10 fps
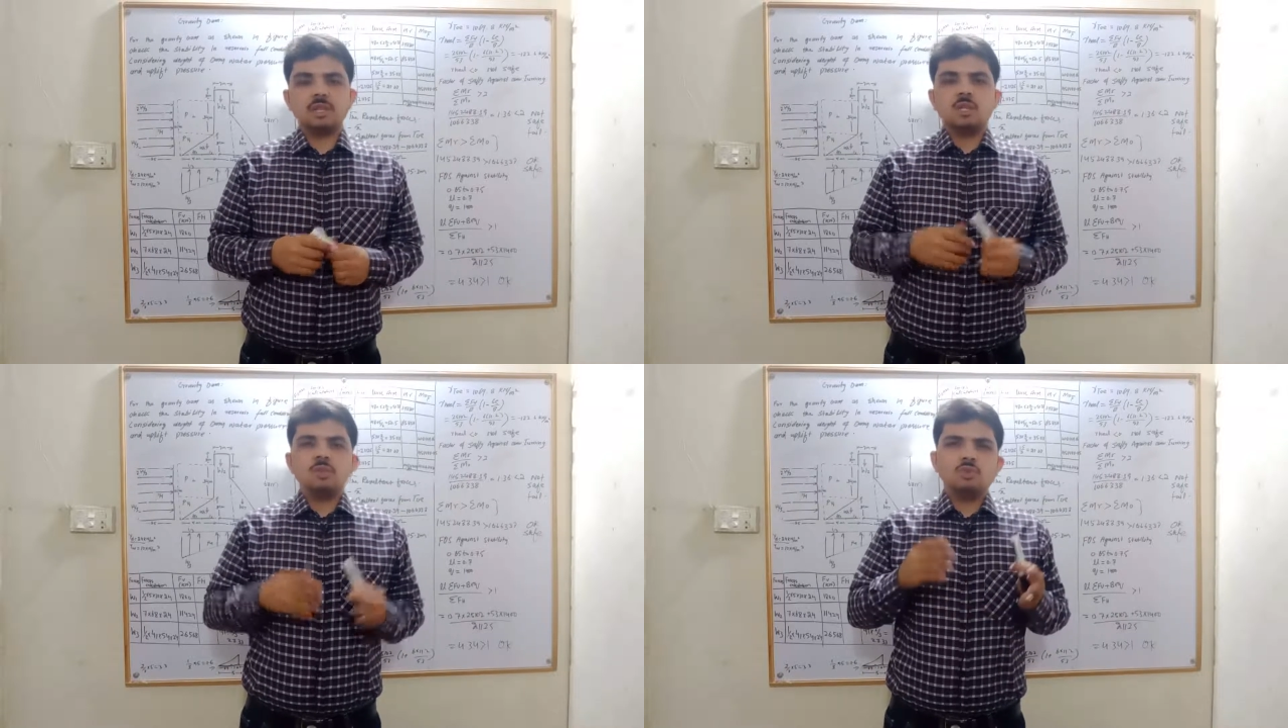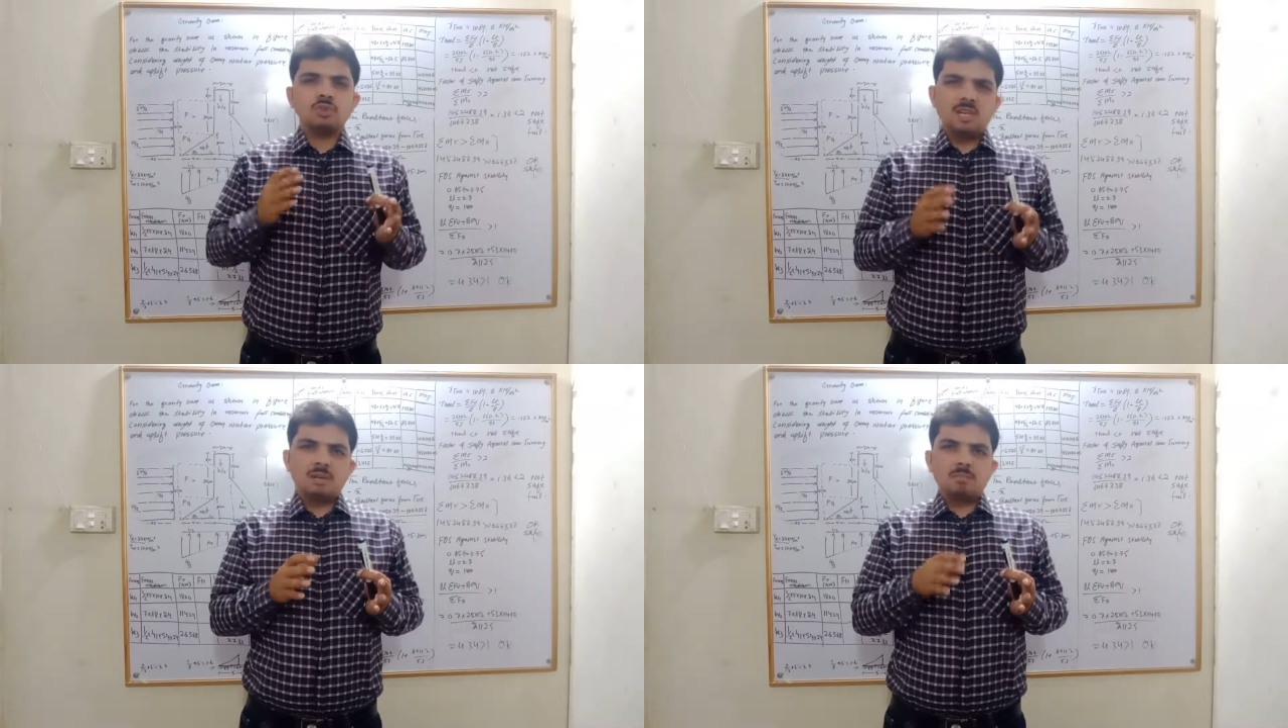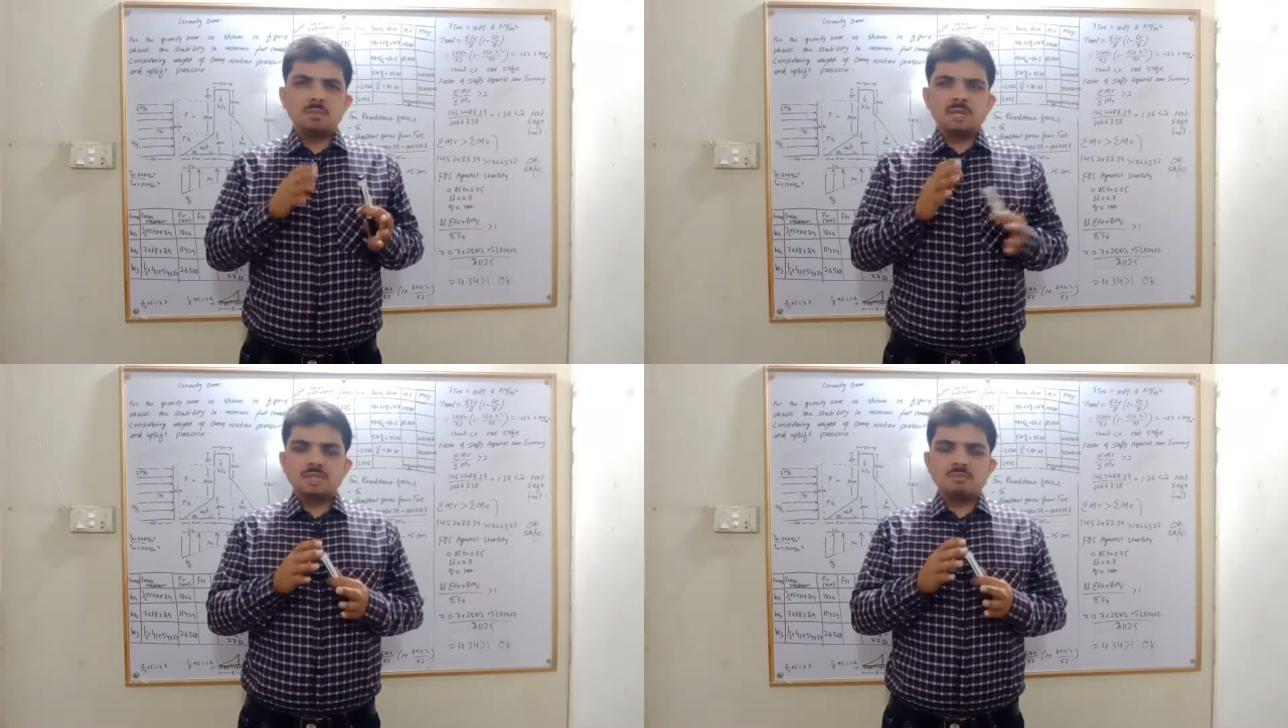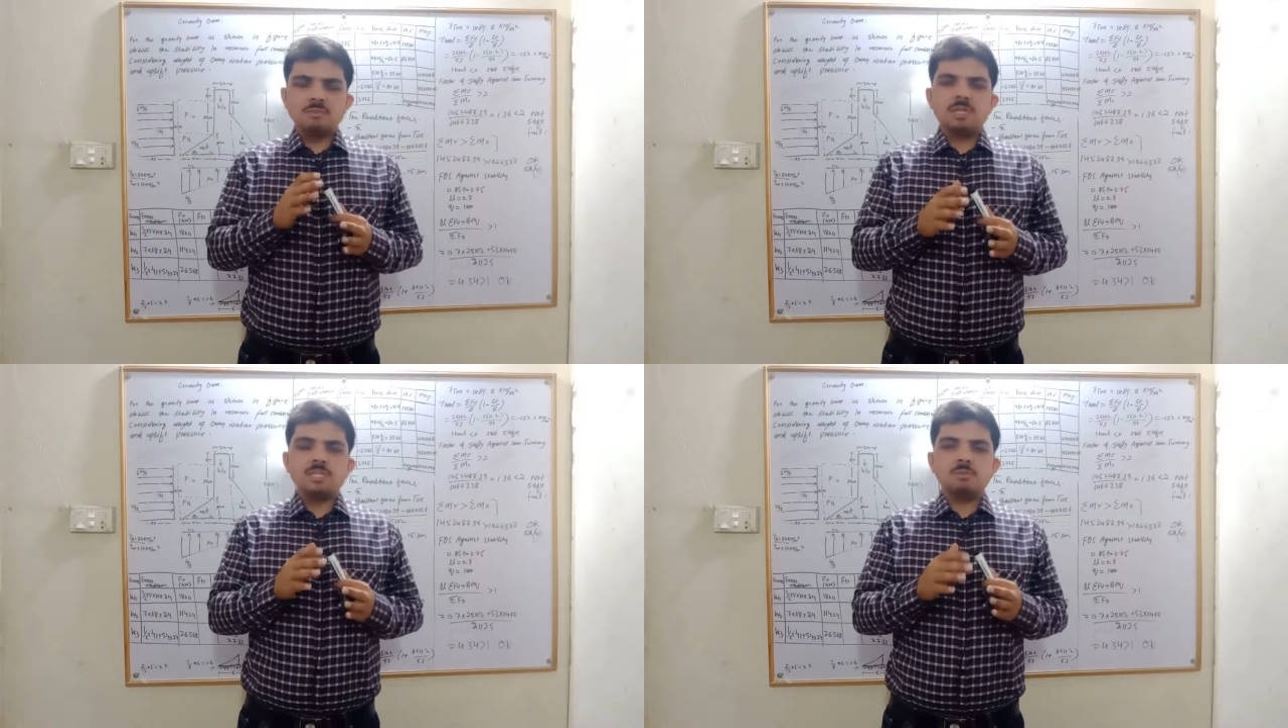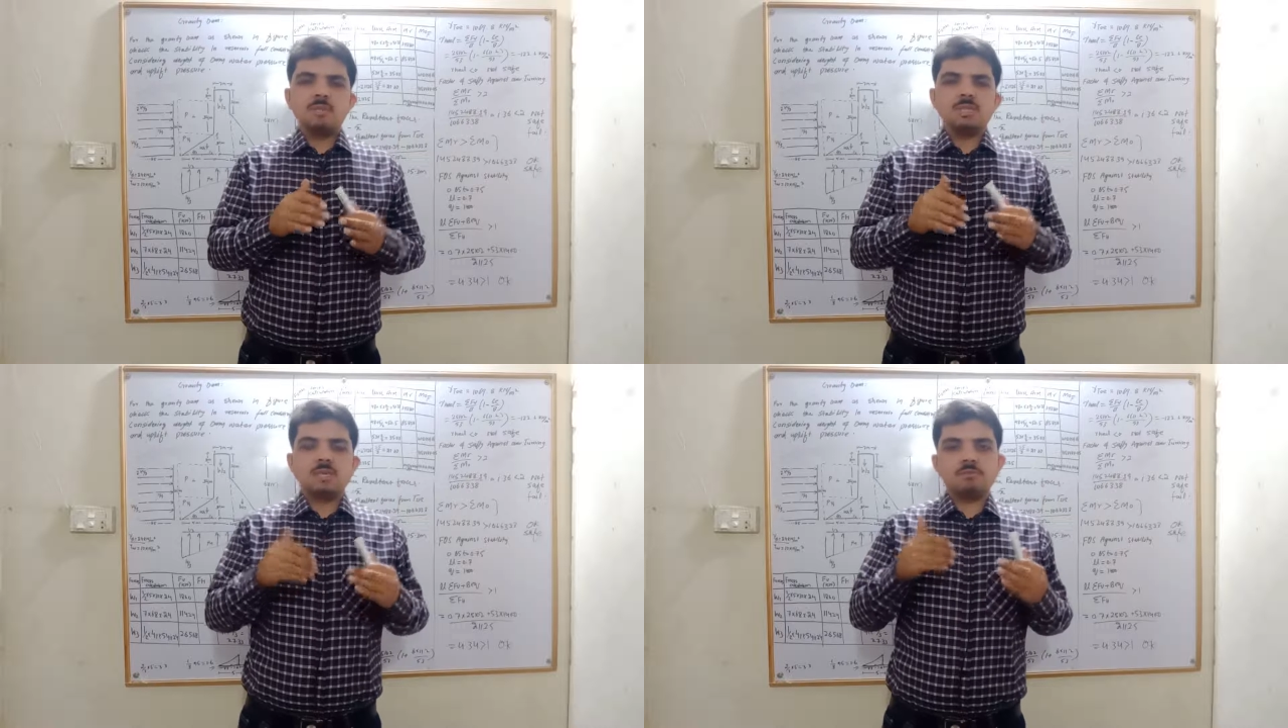So there must
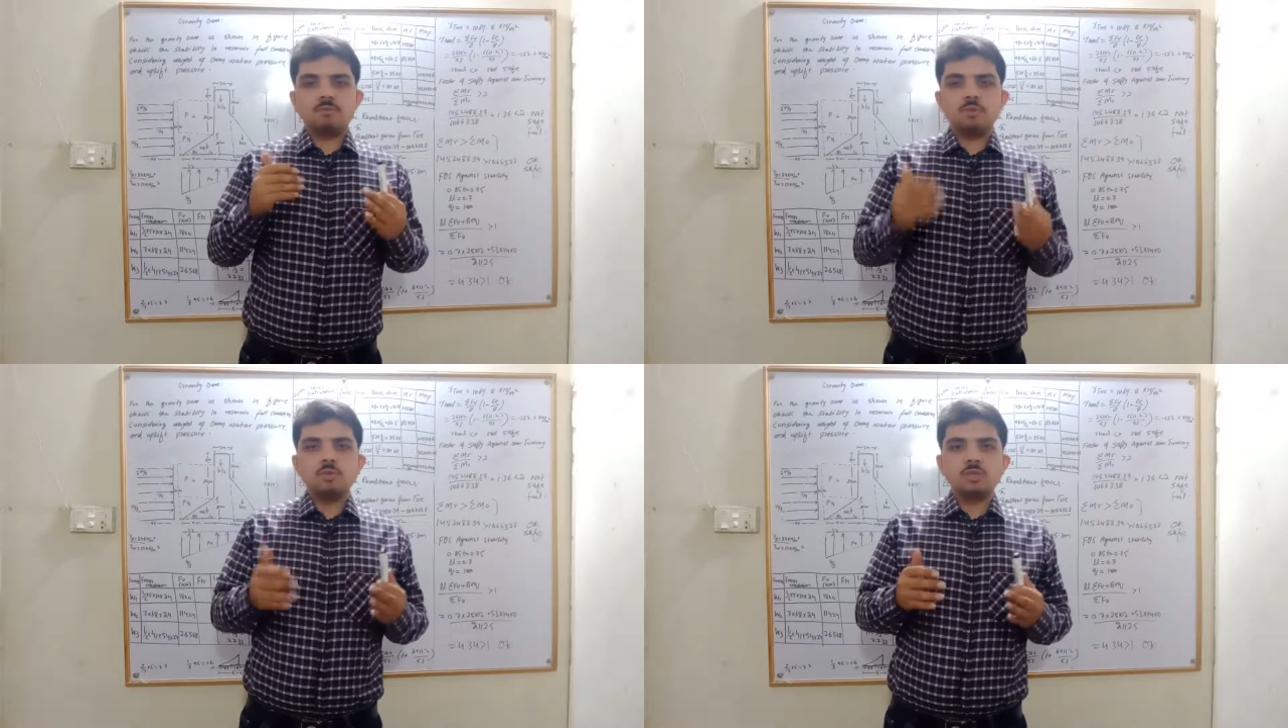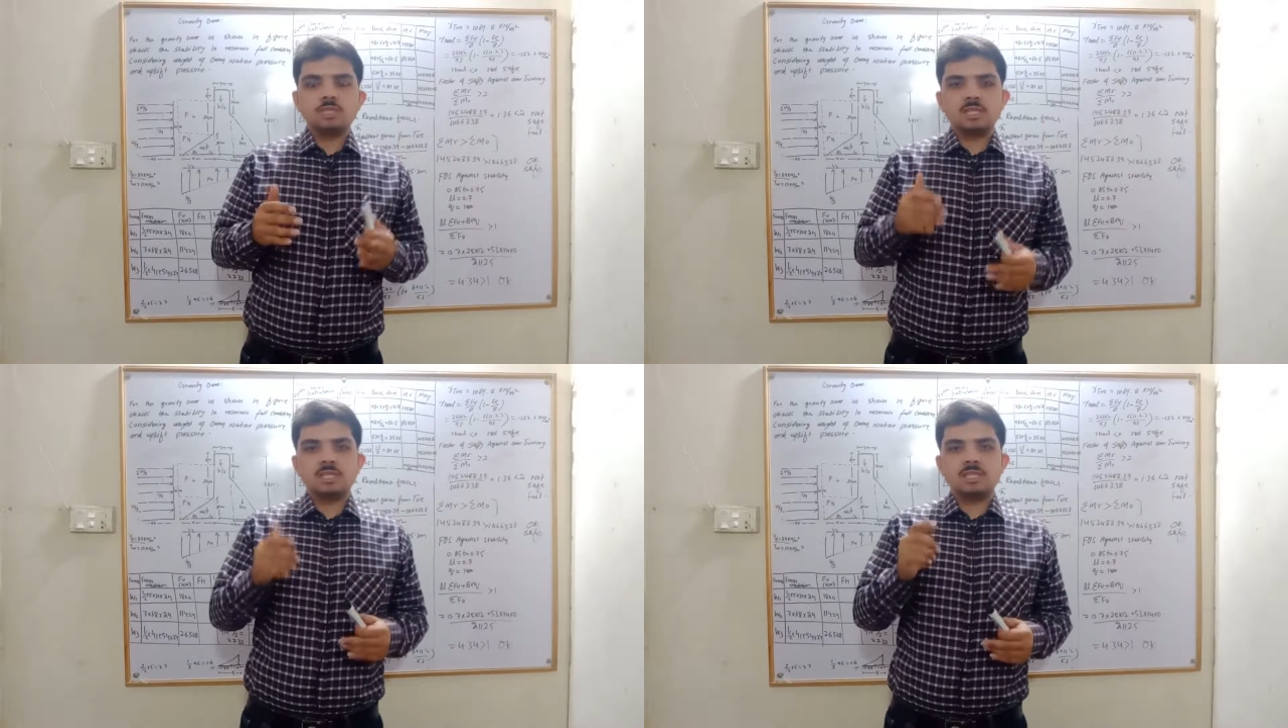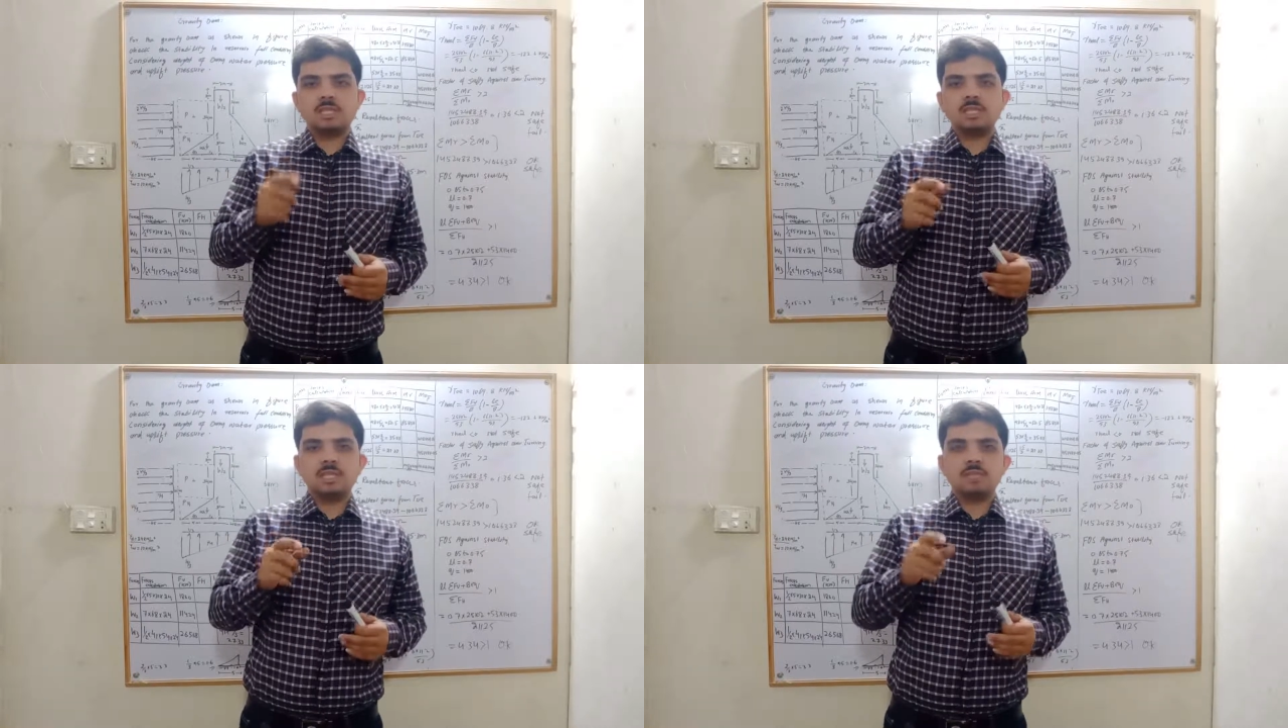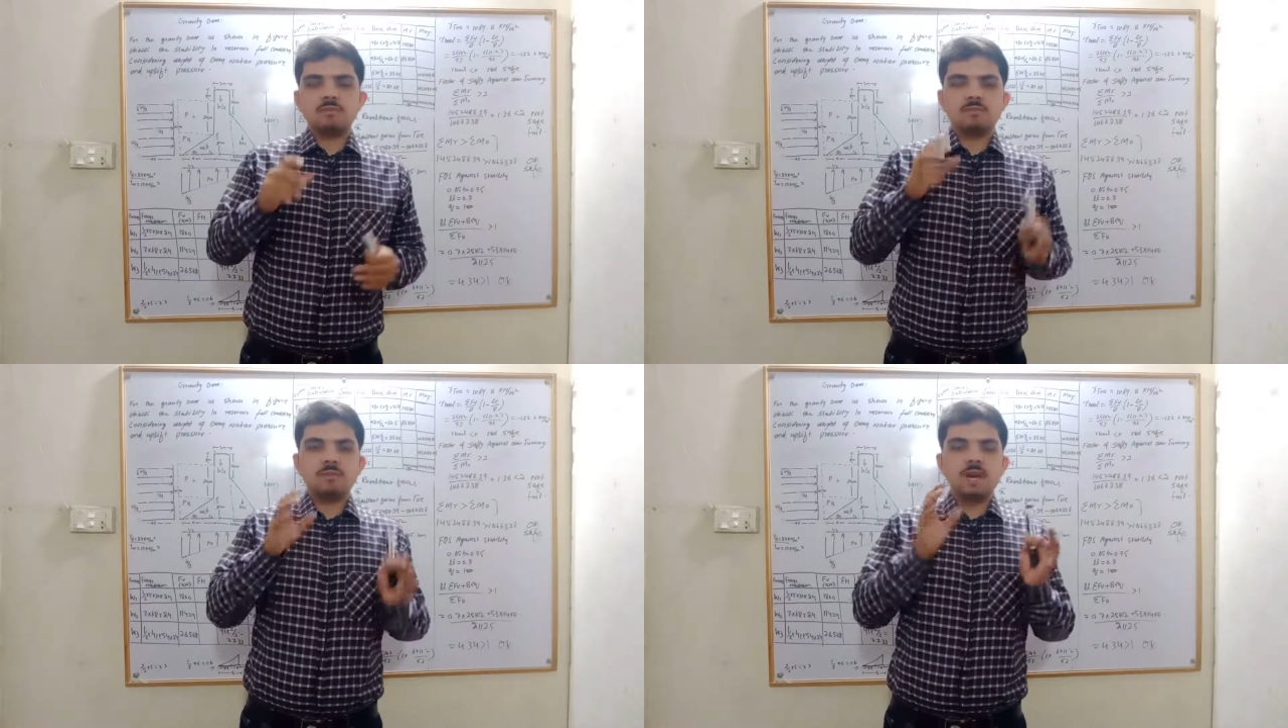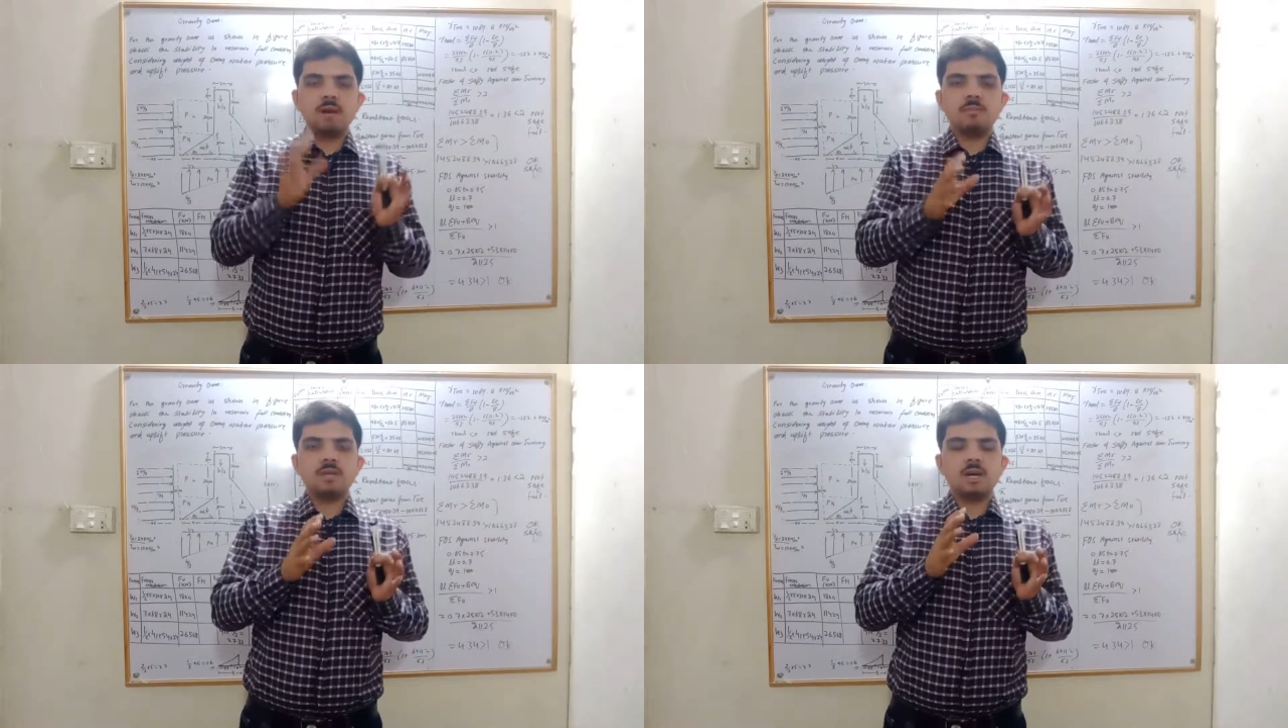be some forces exerted
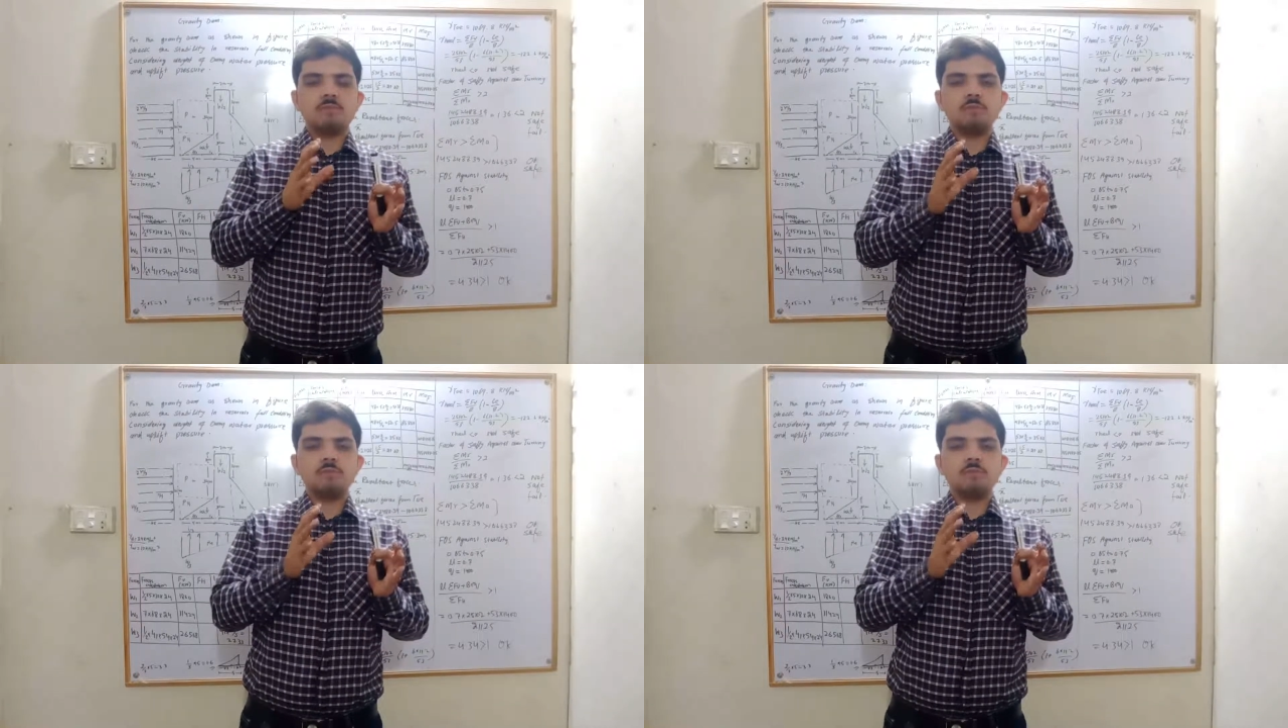from the